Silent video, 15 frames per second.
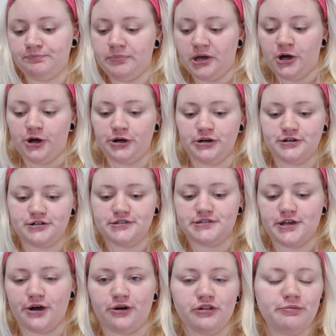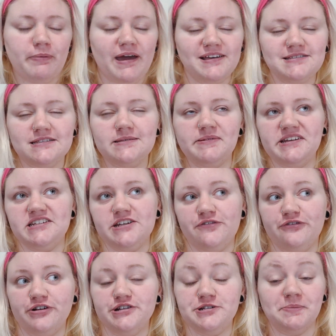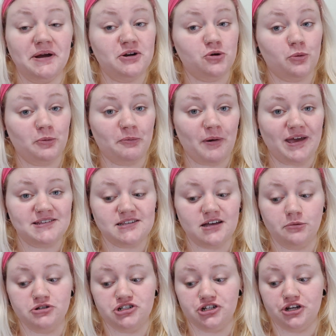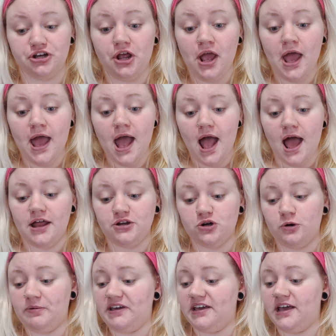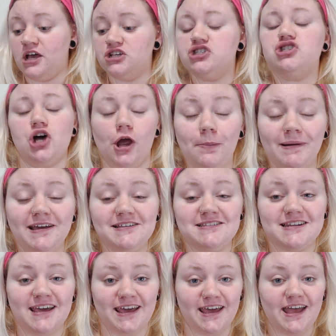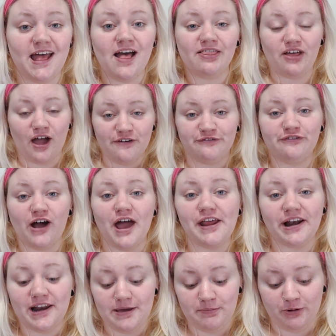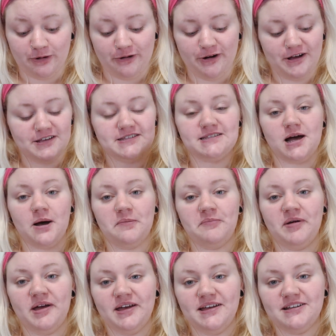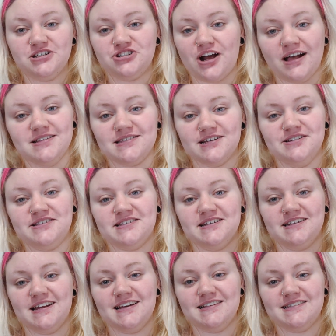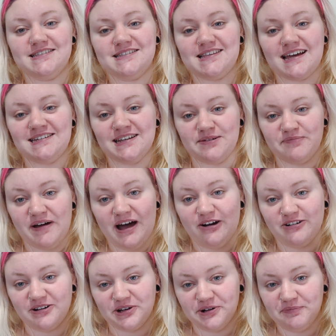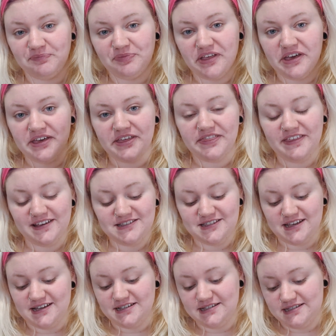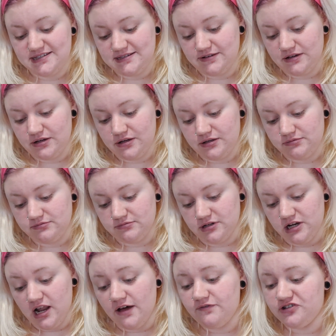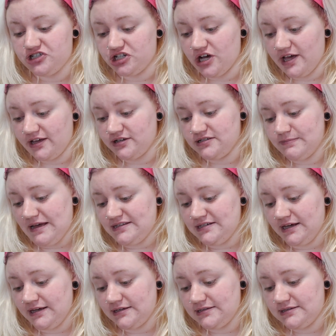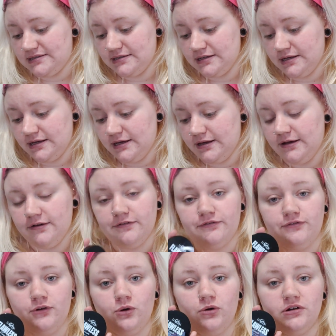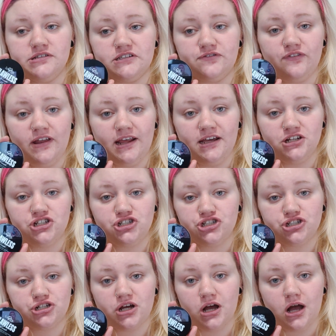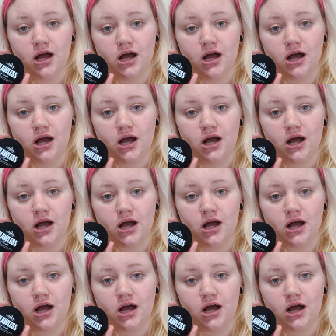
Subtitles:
because a goth base is a bit different to my normal base that I would do. And you'll be so pleased to hear that I finally bought some translucent setting powder. This is Love Shy Cosmetics Flawless Finish.